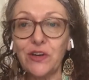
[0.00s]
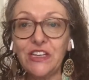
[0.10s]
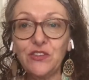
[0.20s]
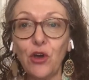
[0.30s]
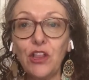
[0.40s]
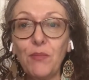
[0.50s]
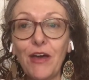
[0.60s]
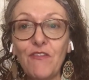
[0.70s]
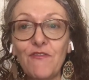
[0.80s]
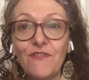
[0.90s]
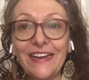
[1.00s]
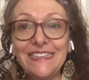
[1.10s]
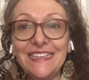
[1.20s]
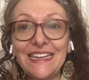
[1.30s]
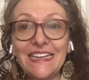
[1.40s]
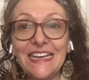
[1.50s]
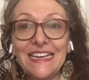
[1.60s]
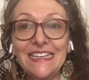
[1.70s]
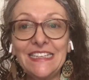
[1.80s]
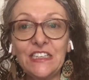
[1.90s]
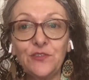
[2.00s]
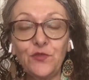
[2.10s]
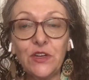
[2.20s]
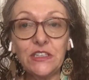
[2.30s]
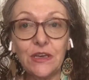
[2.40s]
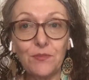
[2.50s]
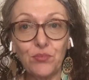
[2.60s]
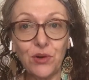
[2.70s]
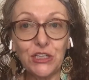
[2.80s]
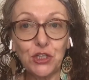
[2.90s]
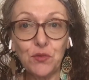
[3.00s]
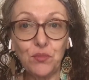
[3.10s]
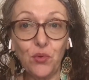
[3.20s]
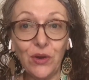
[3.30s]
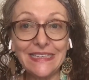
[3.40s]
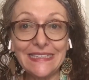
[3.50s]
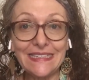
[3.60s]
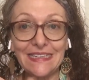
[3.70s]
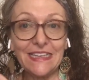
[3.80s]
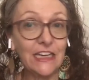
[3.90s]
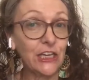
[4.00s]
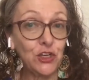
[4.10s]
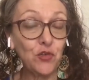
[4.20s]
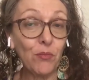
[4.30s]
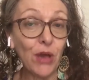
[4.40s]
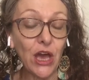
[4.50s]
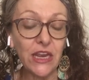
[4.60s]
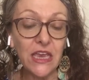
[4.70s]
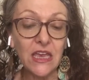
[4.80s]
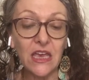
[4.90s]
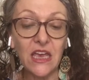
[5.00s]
It's all about finding different pressure points in your body,